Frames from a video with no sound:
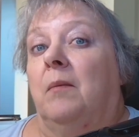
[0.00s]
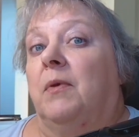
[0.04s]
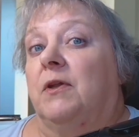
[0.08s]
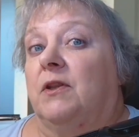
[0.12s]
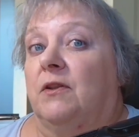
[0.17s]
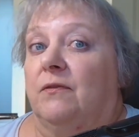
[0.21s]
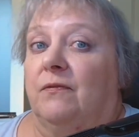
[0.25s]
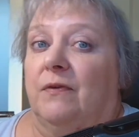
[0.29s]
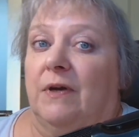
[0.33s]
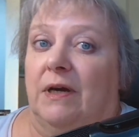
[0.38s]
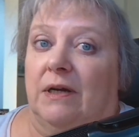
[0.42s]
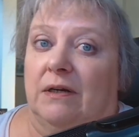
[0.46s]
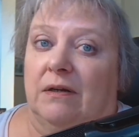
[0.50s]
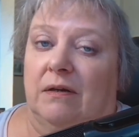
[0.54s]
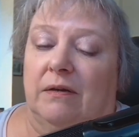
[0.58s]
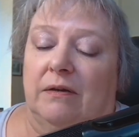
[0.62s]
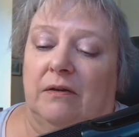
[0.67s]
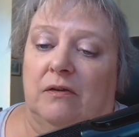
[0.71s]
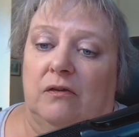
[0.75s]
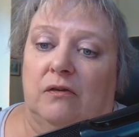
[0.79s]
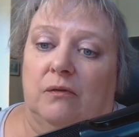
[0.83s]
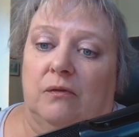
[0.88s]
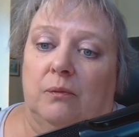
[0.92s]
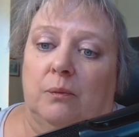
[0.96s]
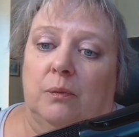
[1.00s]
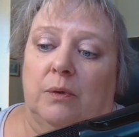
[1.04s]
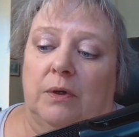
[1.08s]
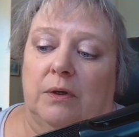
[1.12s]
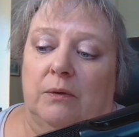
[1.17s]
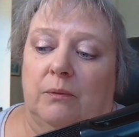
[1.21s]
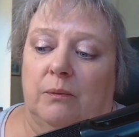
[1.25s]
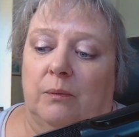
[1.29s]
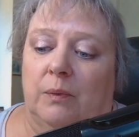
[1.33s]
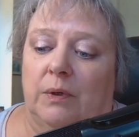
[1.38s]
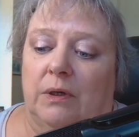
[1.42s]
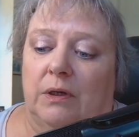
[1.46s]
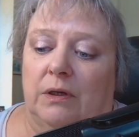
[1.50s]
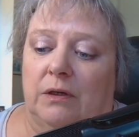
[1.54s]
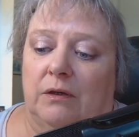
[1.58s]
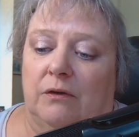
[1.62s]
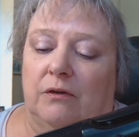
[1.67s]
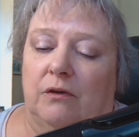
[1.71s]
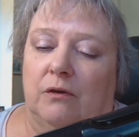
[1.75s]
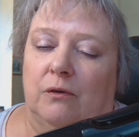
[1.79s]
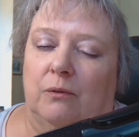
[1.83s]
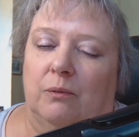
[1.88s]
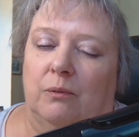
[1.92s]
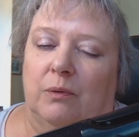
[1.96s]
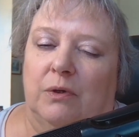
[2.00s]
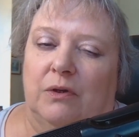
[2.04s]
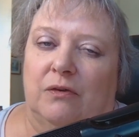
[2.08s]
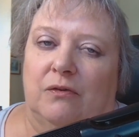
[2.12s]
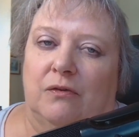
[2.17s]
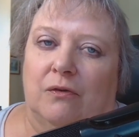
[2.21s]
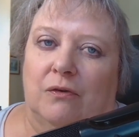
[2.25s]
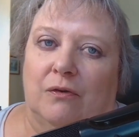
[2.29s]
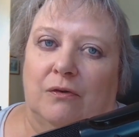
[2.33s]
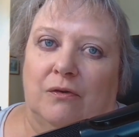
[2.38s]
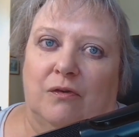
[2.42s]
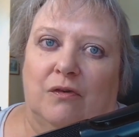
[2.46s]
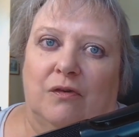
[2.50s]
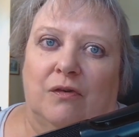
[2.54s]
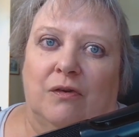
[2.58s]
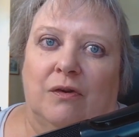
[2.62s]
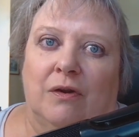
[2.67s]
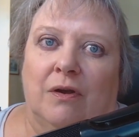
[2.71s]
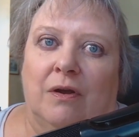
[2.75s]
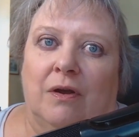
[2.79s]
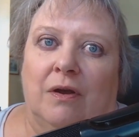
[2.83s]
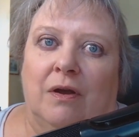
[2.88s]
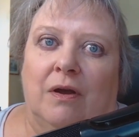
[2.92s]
But the fact is, when we do research